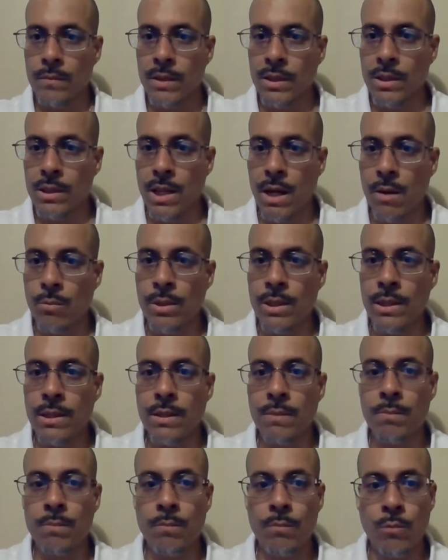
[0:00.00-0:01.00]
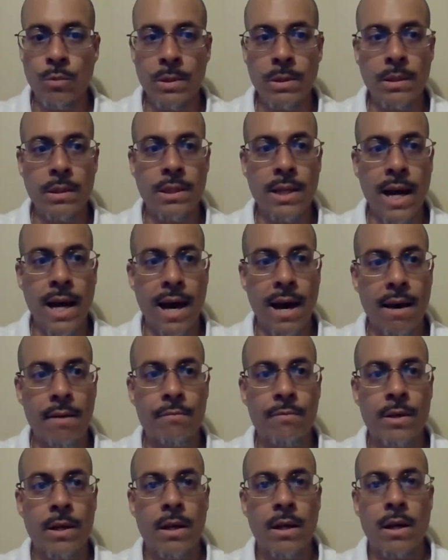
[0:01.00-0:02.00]
This is how we need to
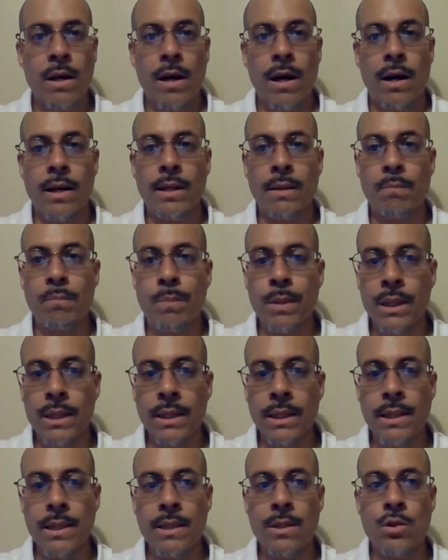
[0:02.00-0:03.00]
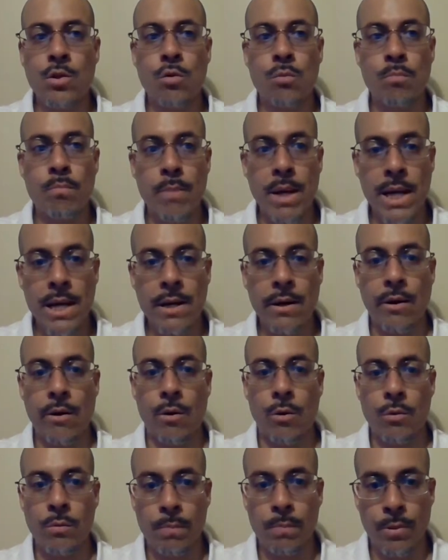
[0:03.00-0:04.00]
have an ability to make our
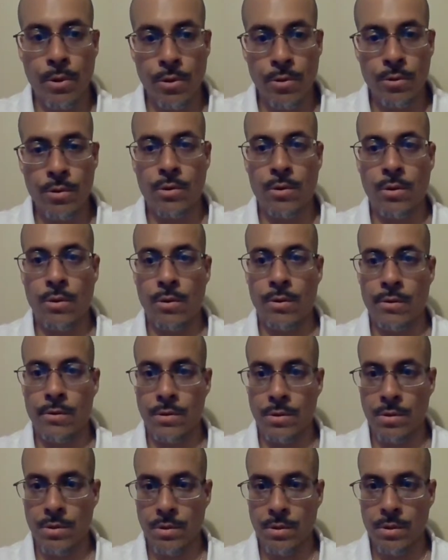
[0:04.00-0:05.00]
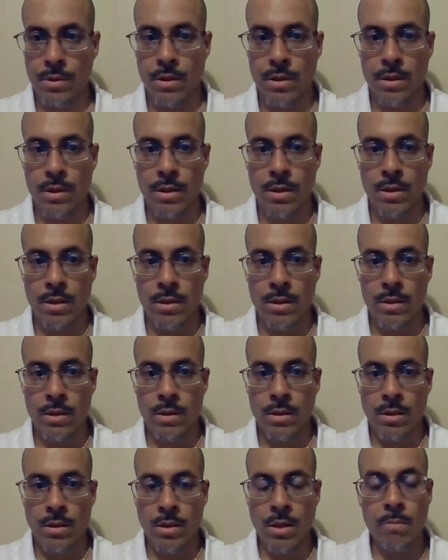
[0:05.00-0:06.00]
own protocols,
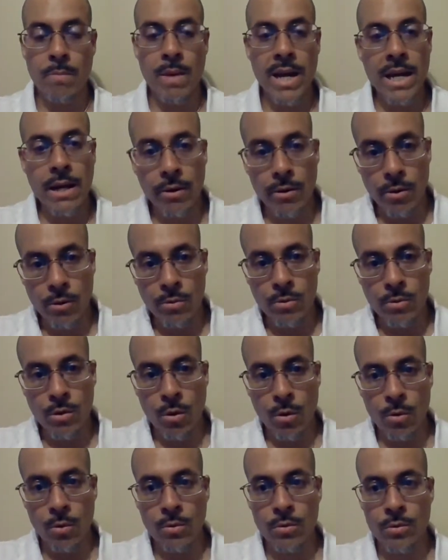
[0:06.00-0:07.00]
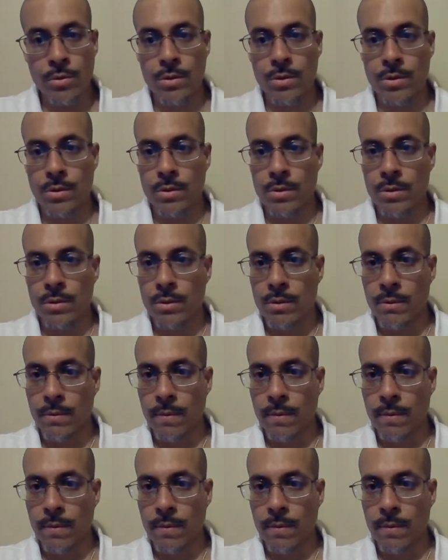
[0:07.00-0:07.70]
to make our own goals.